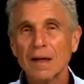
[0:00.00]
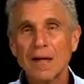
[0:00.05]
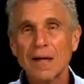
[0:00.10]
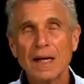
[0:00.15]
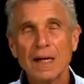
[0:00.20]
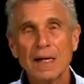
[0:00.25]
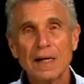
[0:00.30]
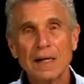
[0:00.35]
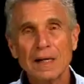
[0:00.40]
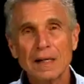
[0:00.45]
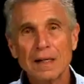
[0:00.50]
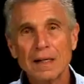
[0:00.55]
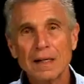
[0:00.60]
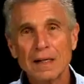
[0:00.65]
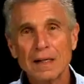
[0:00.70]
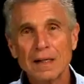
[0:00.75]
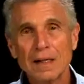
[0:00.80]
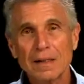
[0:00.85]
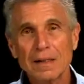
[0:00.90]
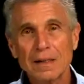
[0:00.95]
And
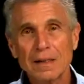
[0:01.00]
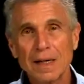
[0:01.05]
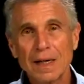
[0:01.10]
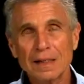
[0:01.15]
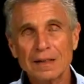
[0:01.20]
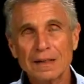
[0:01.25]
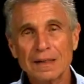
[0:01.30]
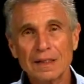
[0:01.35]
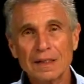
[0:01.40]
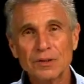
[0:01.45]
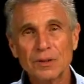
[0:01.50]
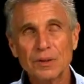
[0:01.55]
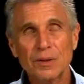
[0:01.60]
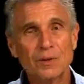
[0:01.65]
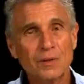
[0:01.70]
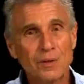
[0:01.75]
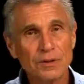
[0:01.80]
I said to her,